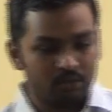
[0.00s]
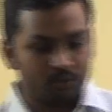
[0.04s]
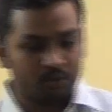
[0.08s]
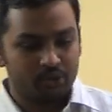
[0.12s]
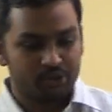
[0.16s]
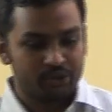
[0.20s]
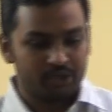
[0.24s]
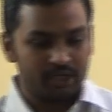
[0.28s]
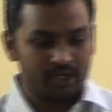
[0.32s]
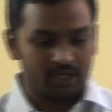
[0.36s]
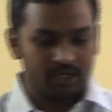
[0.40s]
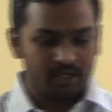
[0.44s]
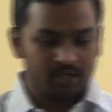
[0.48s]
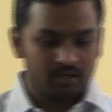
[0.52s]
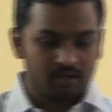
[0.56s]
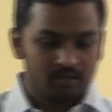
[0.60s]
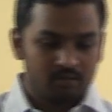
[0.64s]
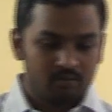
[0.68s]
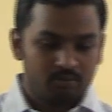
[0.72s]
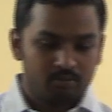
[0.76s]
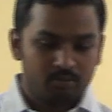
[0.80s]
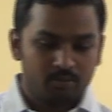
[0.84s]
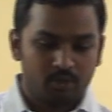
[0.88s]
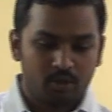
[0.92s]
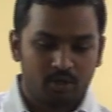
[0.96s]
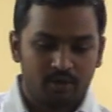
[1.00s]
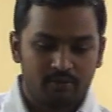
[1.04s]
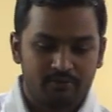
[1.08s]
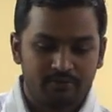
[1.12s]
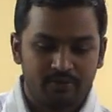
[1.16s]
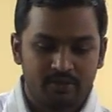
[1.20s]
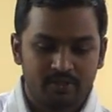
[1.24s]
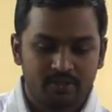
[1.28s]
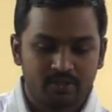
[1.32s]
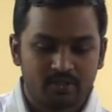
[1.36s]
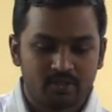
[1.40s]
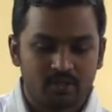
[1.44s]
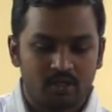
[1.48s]
How to share
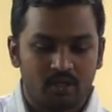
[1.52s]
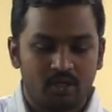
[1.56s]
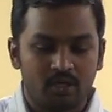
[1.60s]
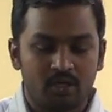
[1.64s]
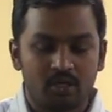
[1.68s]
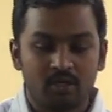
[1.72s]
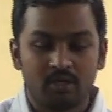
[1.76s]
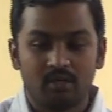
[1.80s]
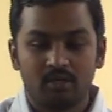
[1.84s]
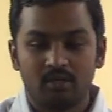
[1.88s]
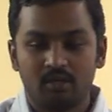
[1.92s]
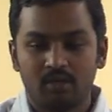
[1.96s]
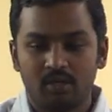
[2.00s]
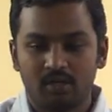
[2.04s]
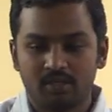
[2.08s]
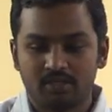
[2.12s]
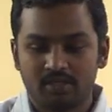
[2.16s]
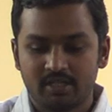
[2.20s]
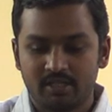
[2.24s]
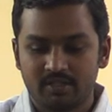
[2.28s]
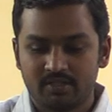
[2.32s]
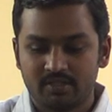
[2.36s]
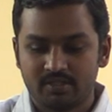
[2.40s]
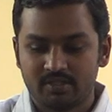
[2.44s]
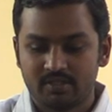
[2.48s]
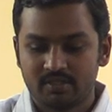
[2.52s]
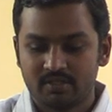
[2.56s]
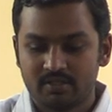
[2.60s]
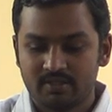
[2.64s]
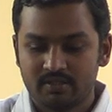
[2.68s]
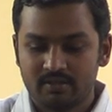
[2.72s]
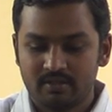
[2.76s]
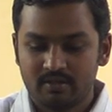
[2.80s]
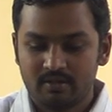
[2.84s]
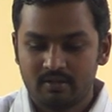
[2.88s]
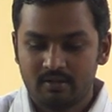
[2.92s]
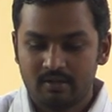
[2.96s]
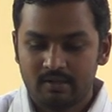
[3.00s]
profits or
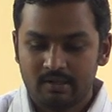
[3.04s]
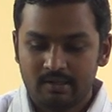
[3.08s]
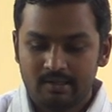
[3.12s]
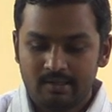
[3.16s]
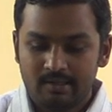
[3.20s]
losses.